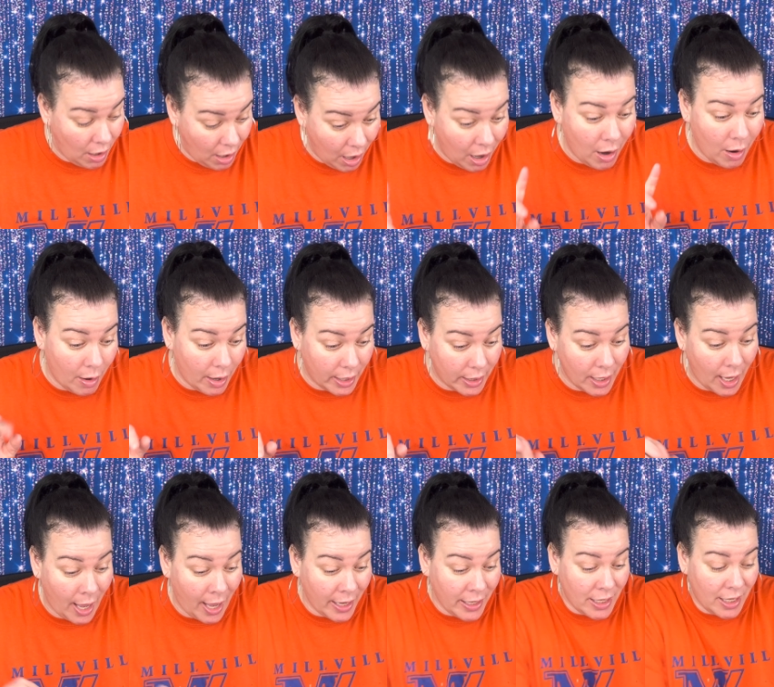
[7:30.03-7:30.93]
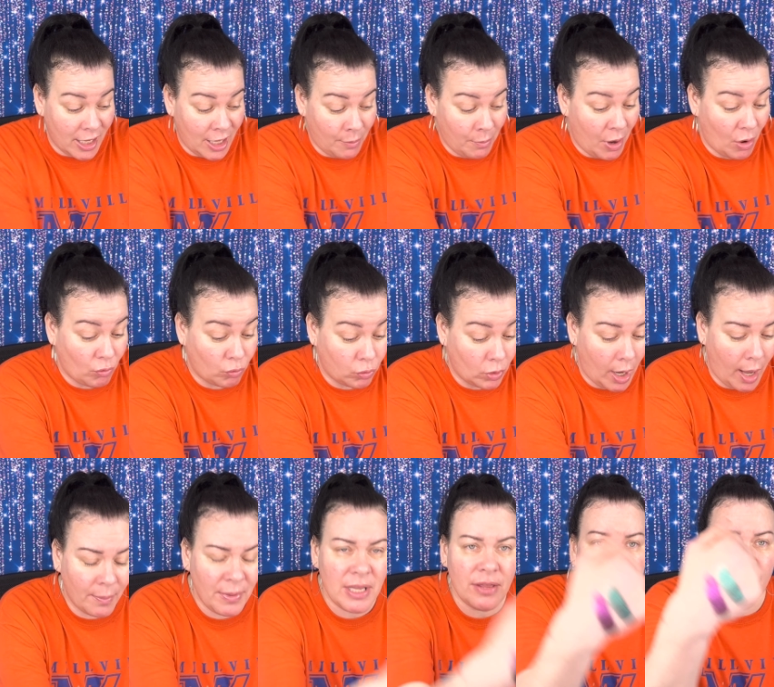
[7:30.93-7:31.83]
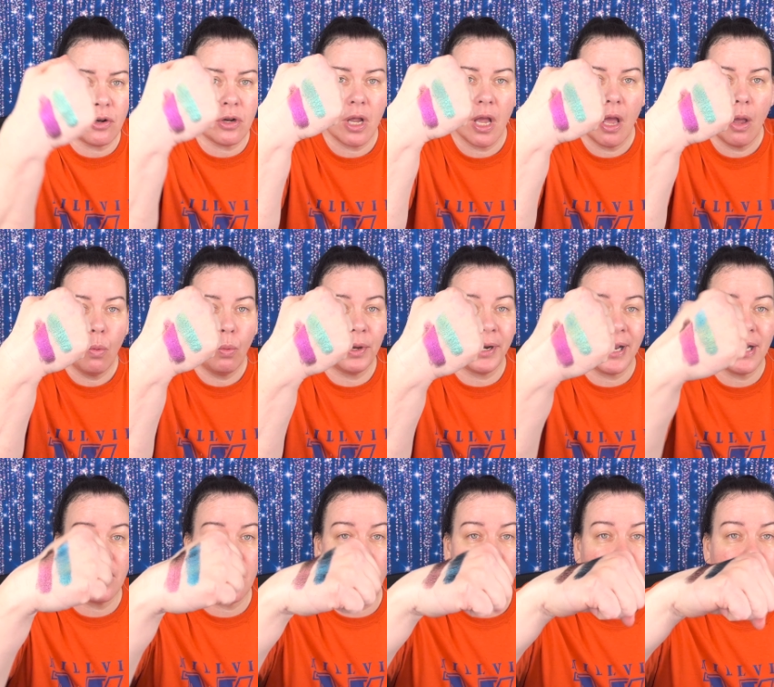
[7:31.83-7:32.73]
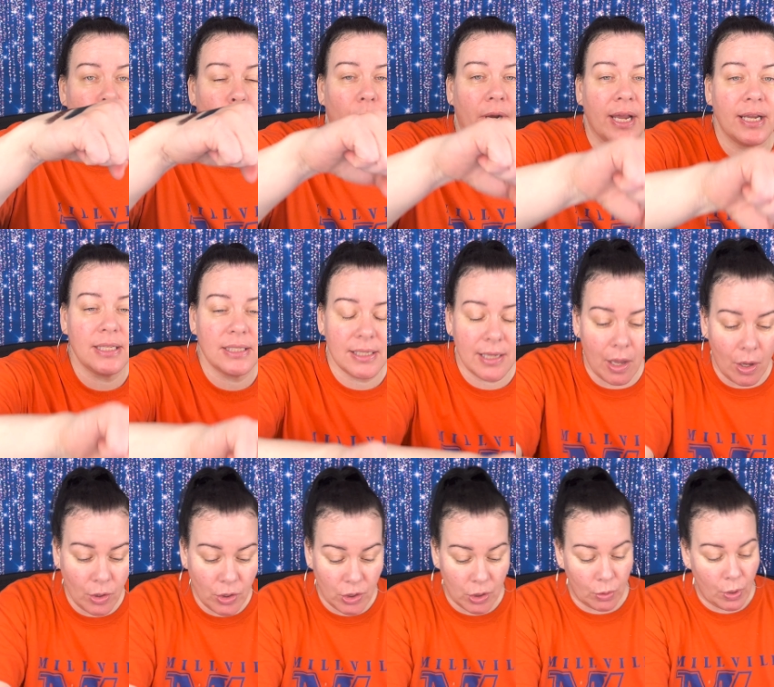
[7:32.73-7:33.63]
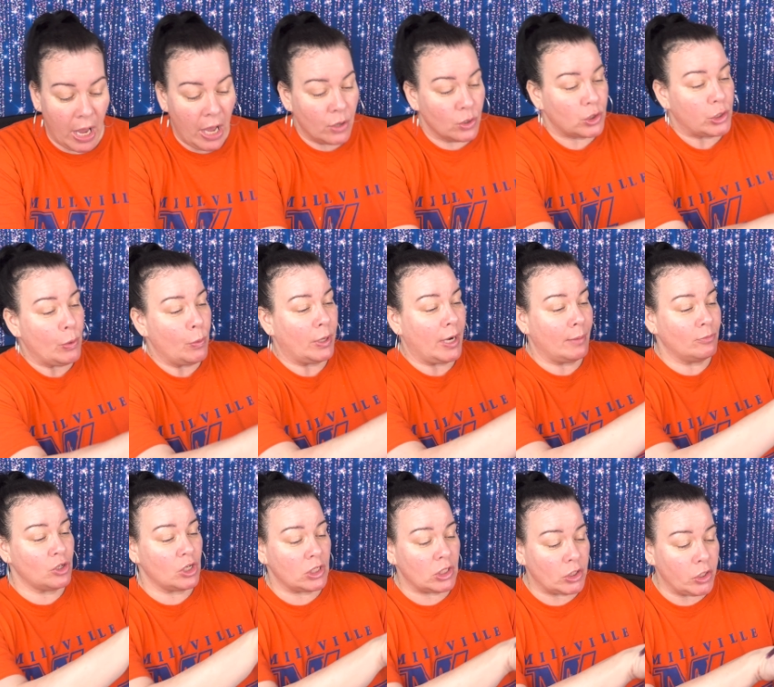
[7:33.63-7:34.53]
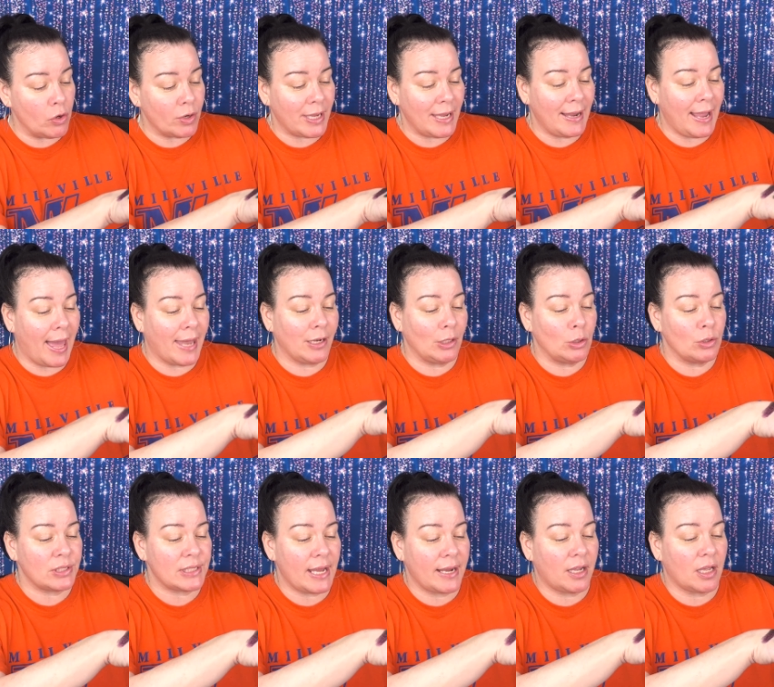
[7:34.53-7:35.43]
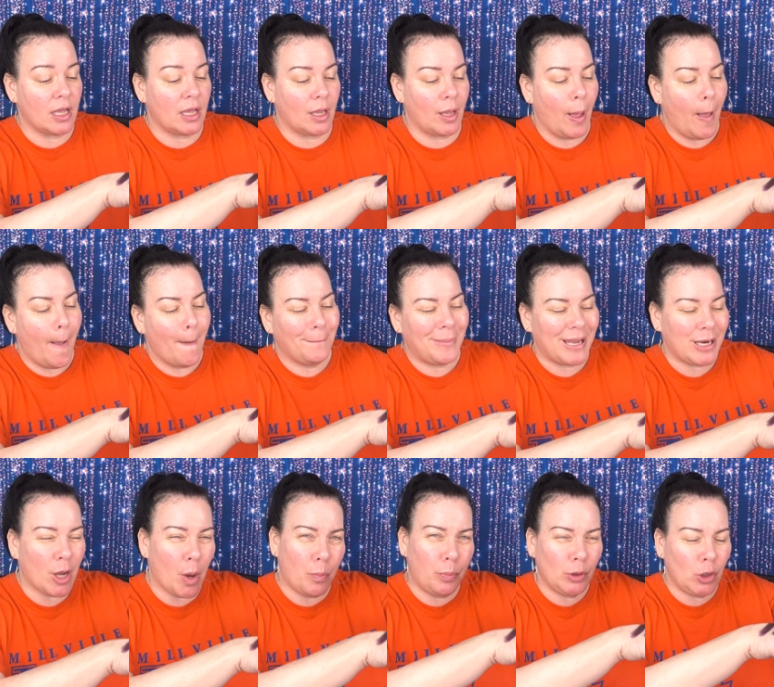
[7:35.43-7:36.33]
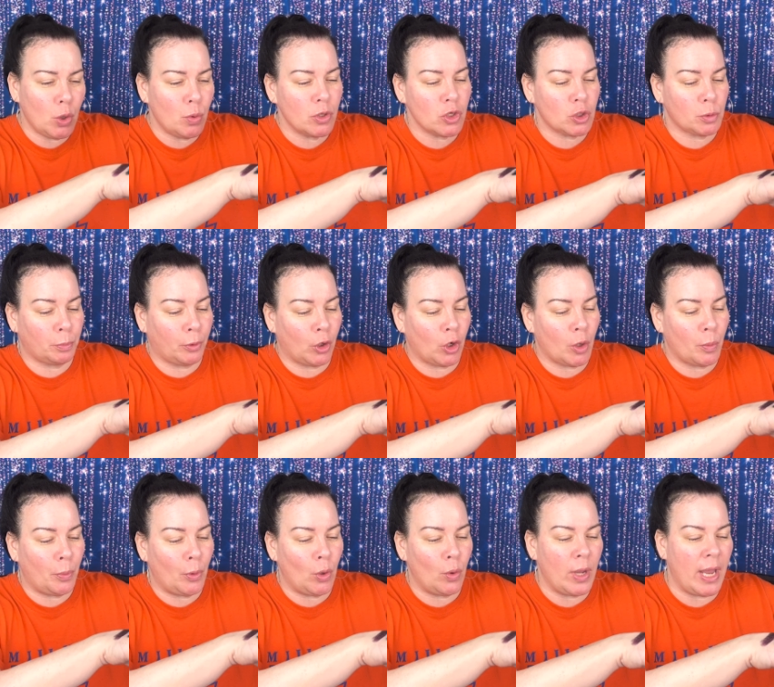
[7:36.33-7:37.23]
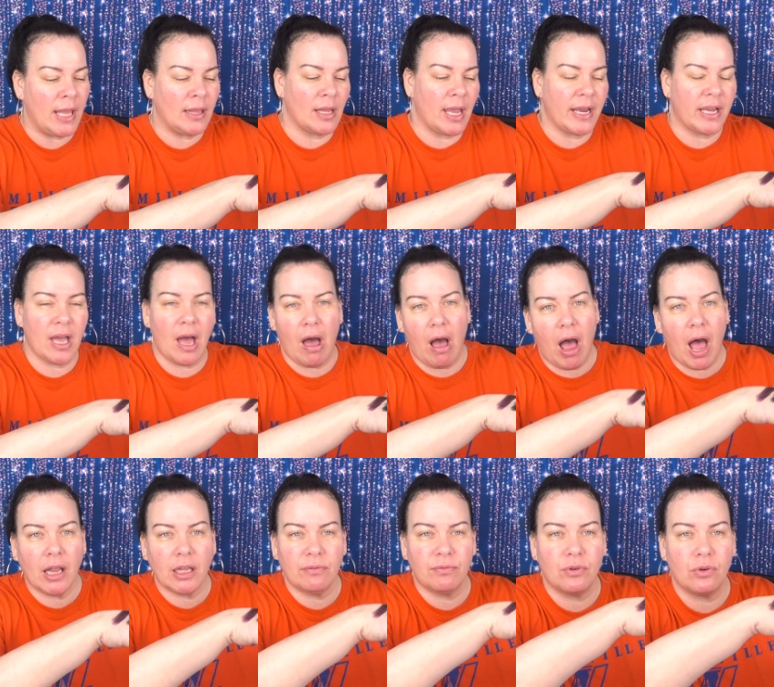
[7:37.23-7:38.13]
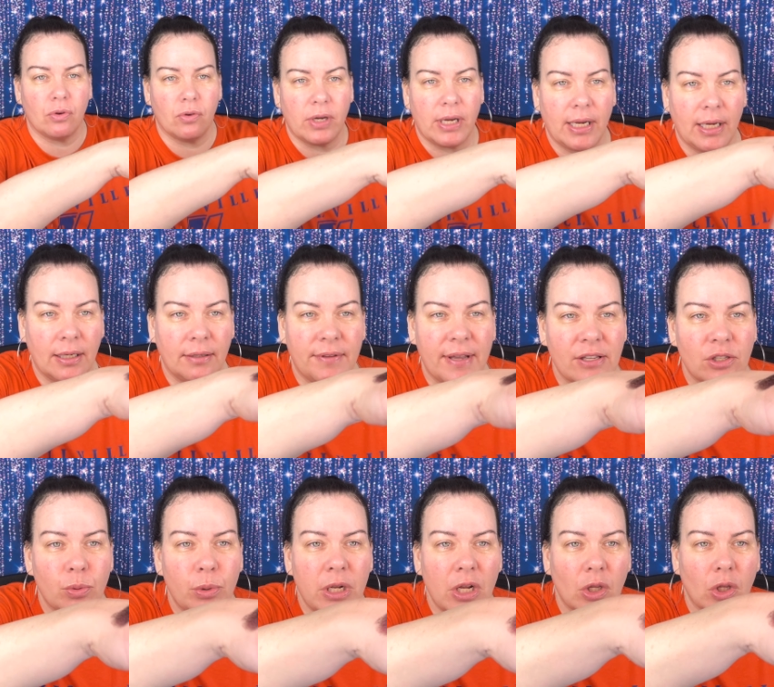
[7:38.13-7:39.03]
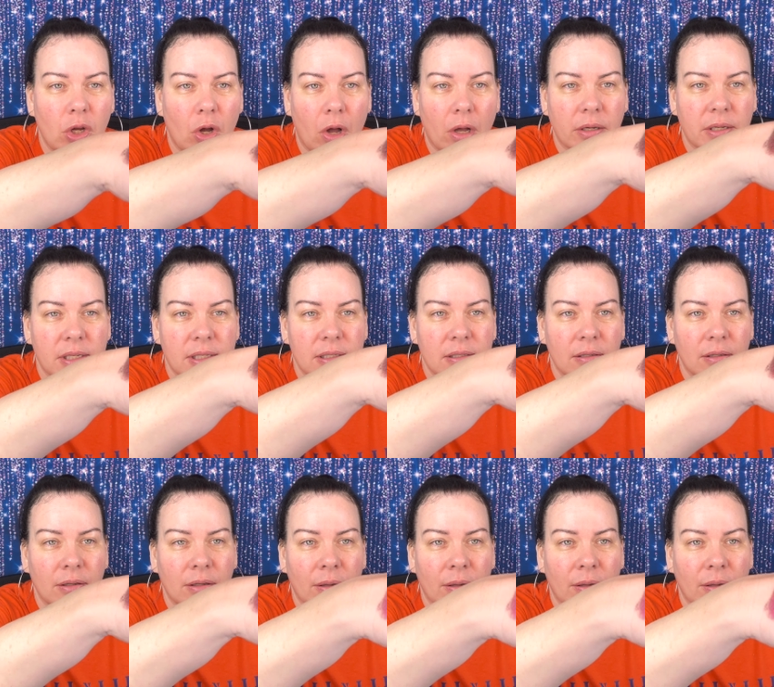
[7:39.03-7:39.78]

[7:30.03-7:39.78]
All right, I am, I mean, they're, when I, guys, when I tell you, so when I'm just looking at it, it looks like a, like a bluish purple and like a olive green. That's what it looks.